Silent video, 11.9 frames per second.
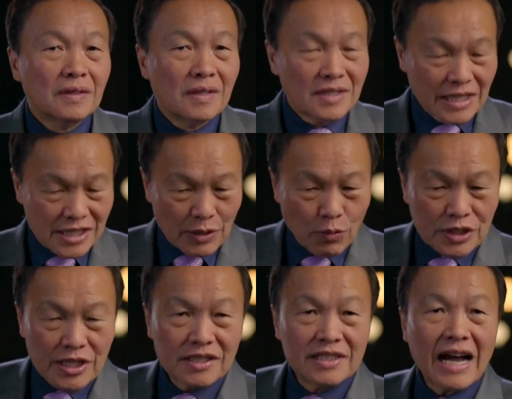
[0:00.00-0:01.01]
since I was
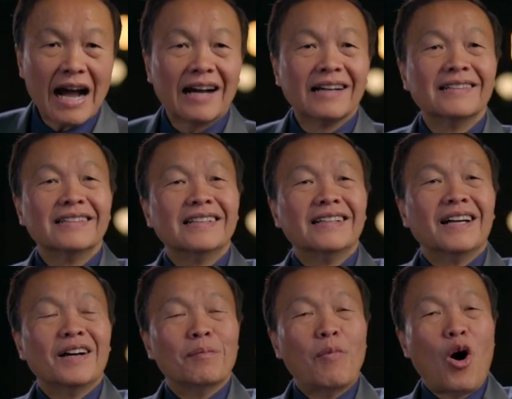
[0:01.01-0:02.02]
a young
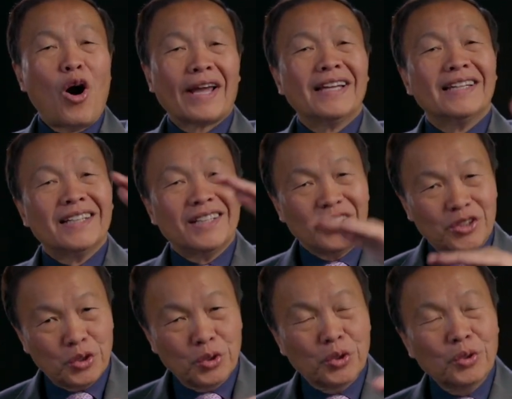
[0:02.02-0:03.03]
boy
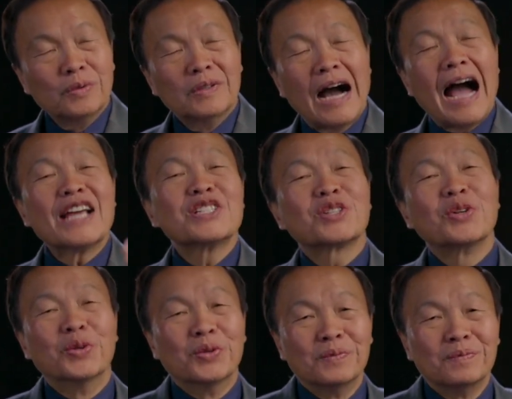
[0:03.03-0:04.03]
to high
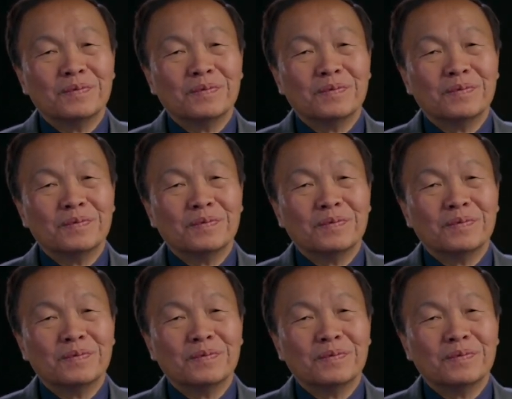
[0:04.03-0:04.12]
school.